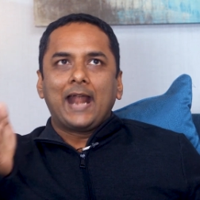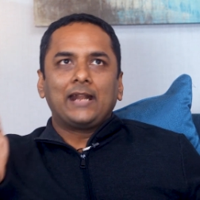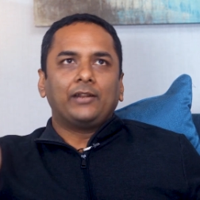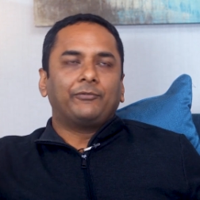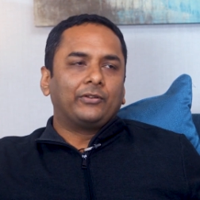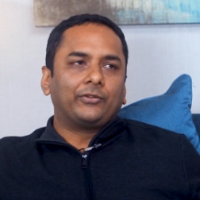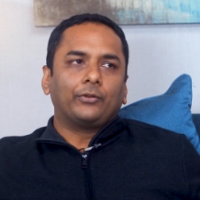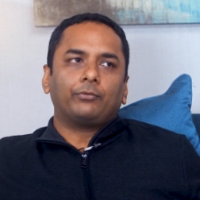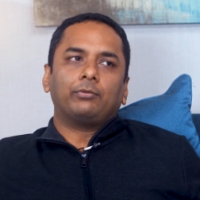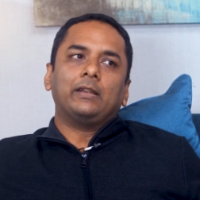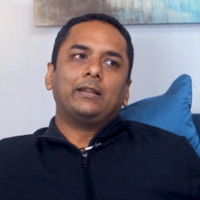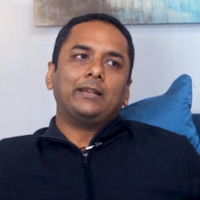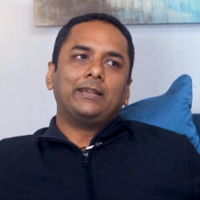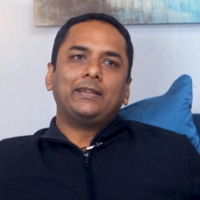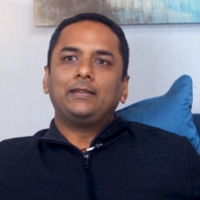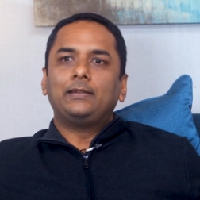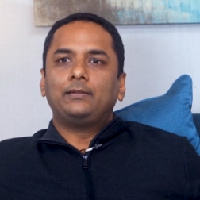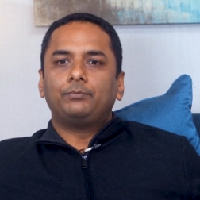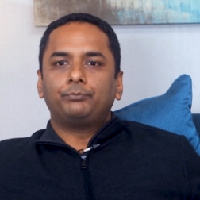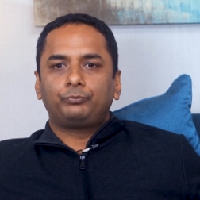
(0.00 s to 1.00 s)
And if it's a
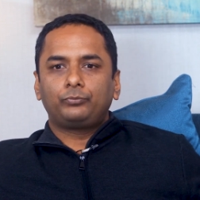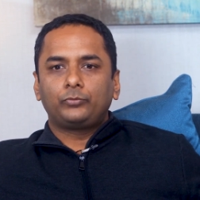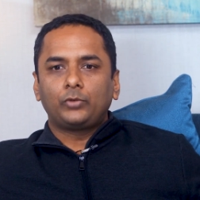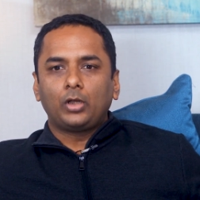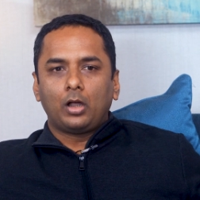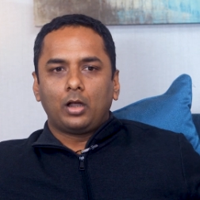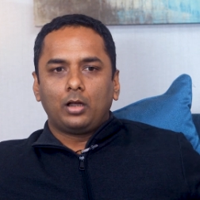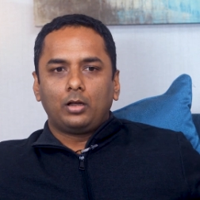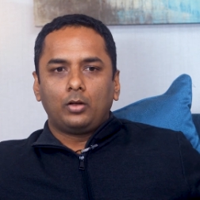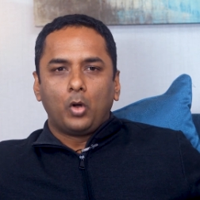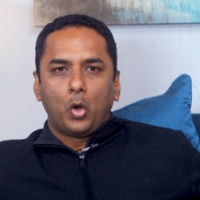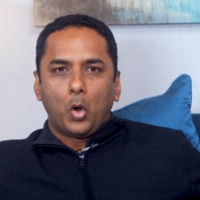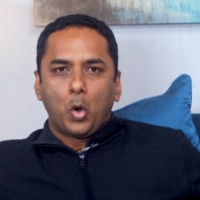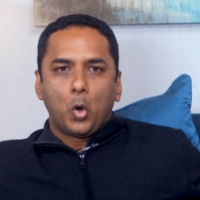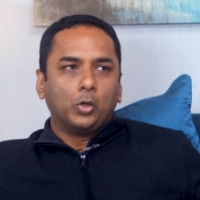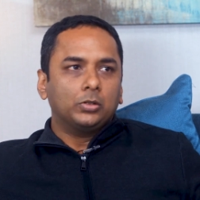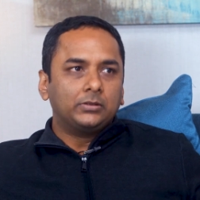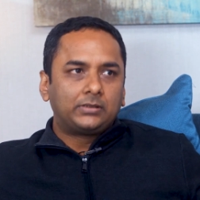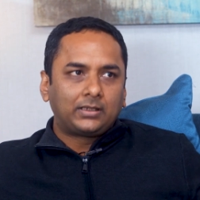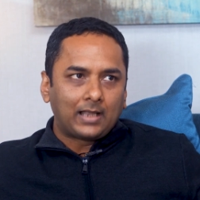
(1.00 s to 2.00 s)
really
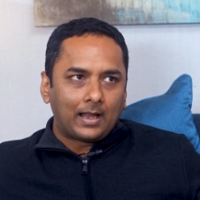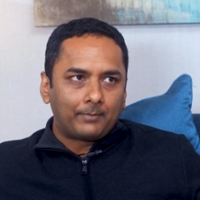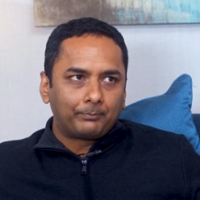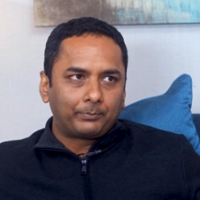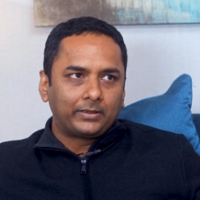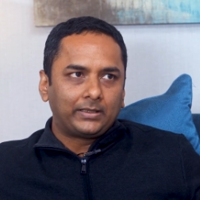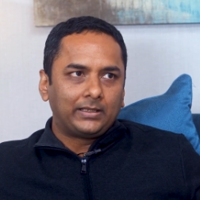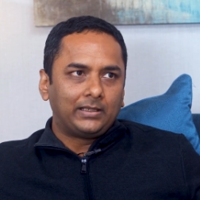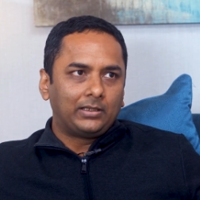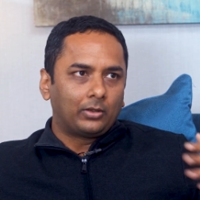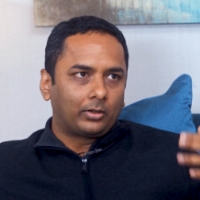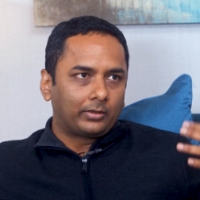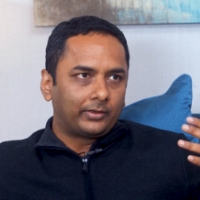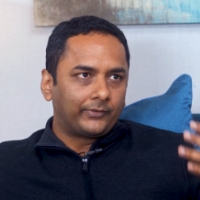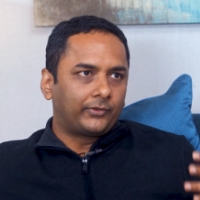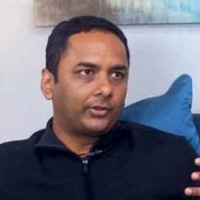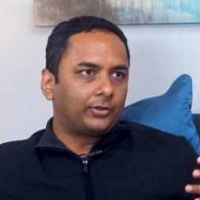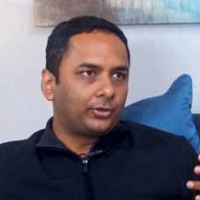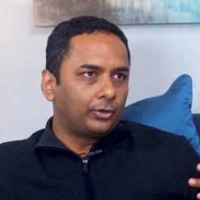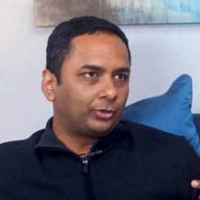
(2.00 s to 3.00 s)
old company
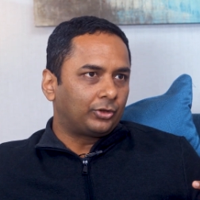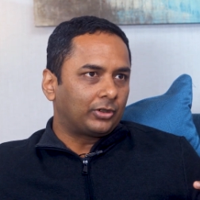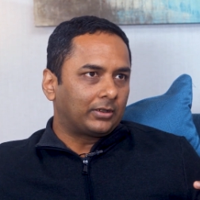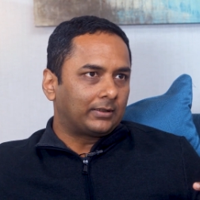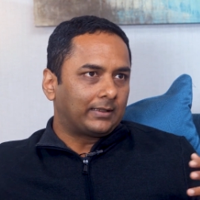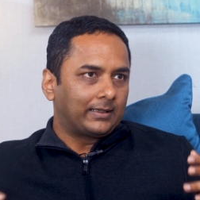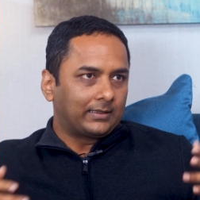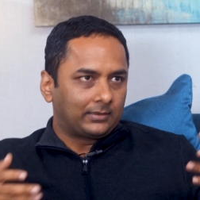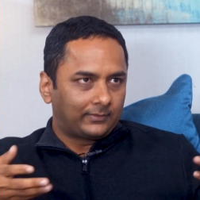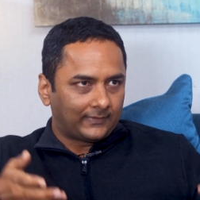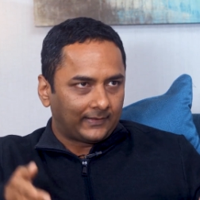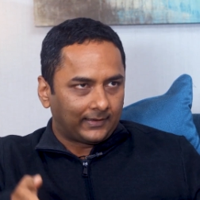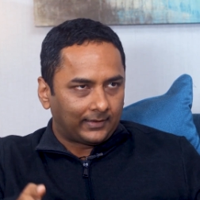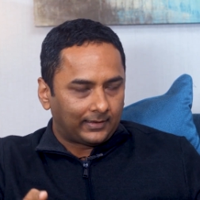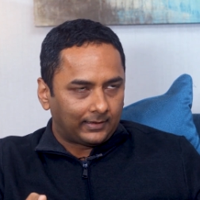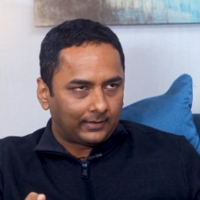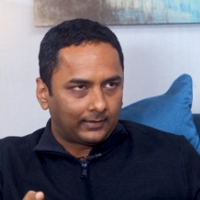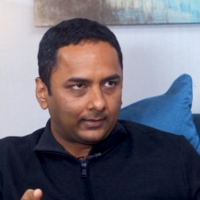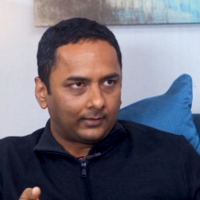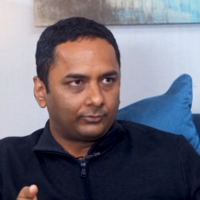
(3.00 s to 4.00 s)
or institution, like
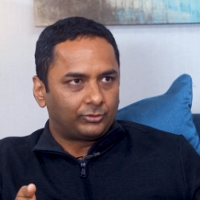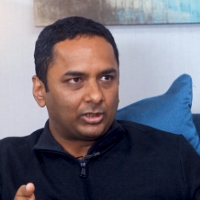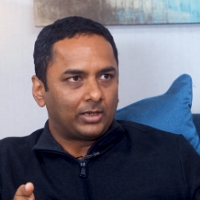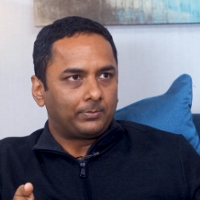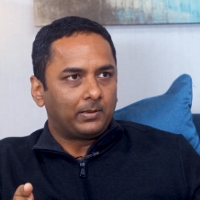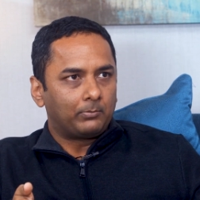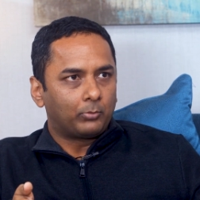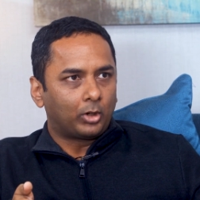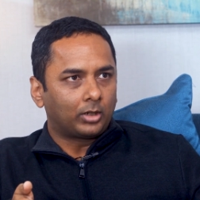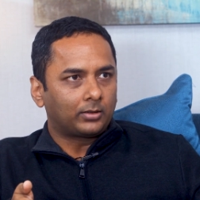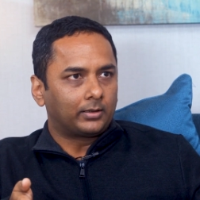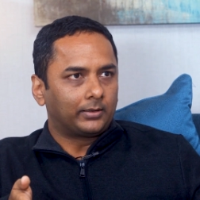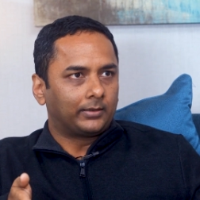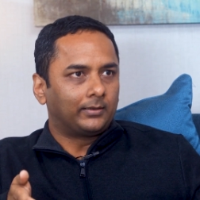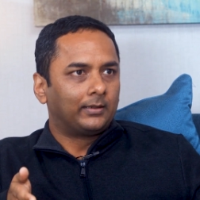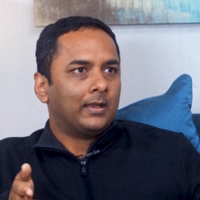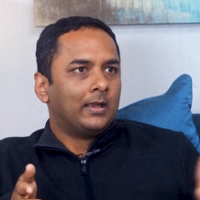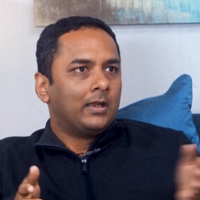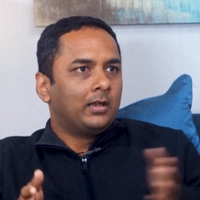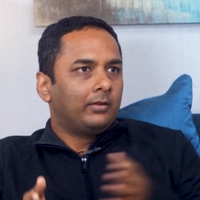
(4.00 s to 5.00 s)
say J P
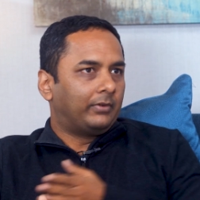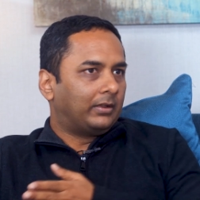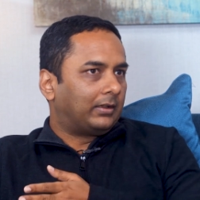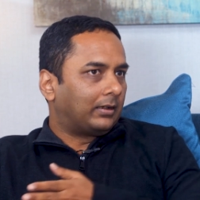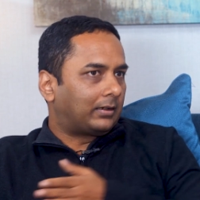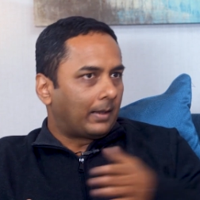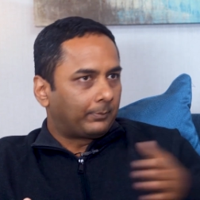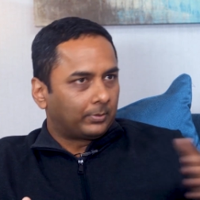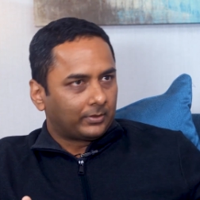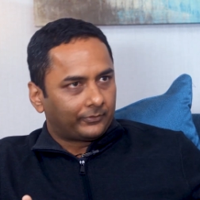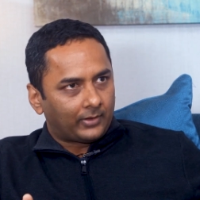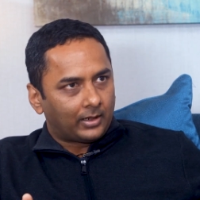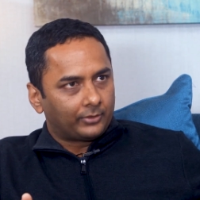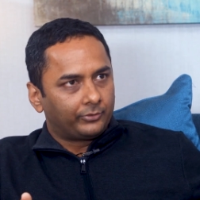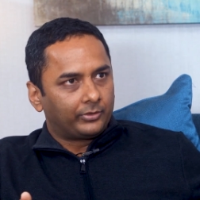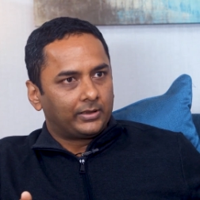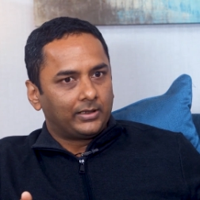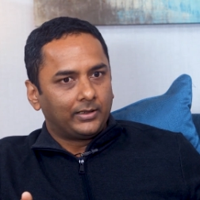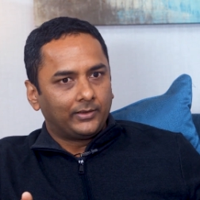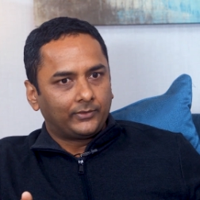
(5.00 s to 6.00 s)
Morgan, with a couple of
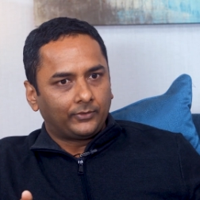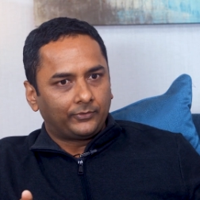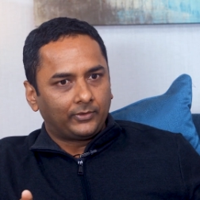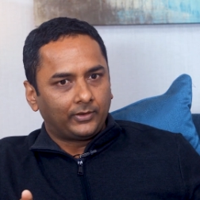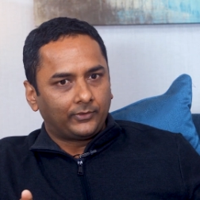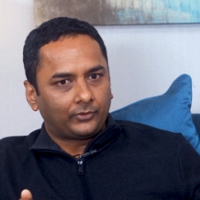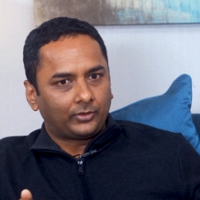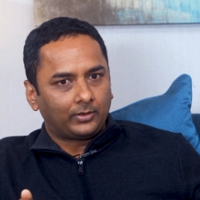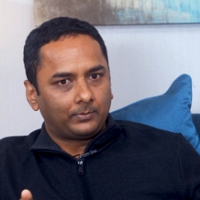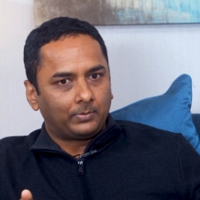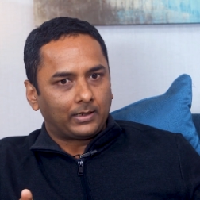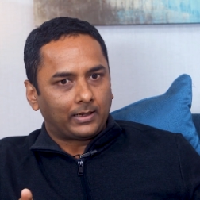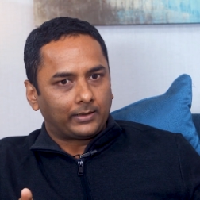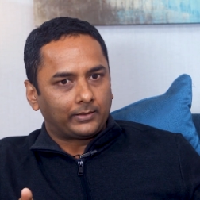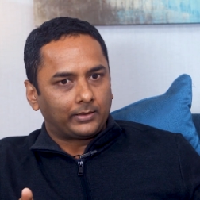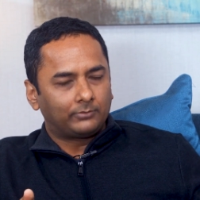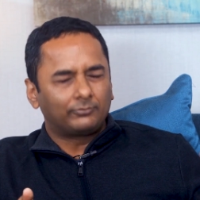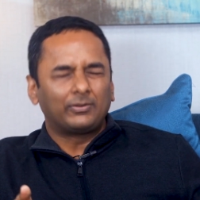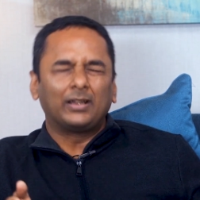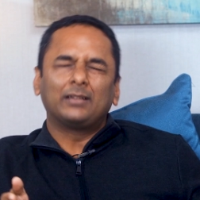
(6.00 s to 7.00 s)
hundred years of history
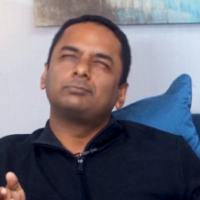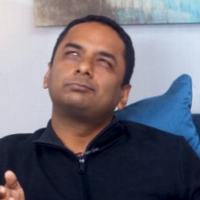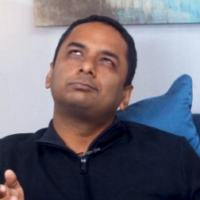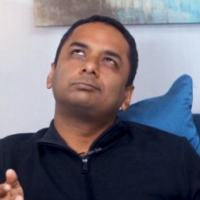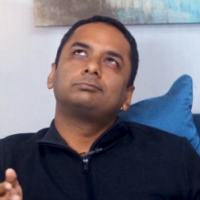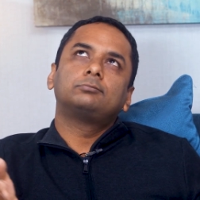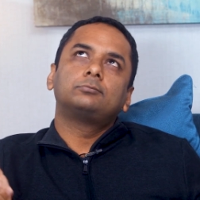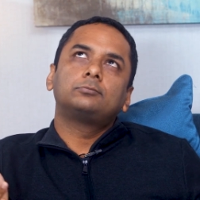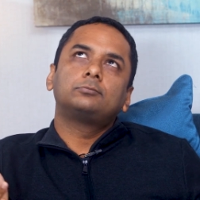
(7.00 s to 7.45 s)
behind it, well,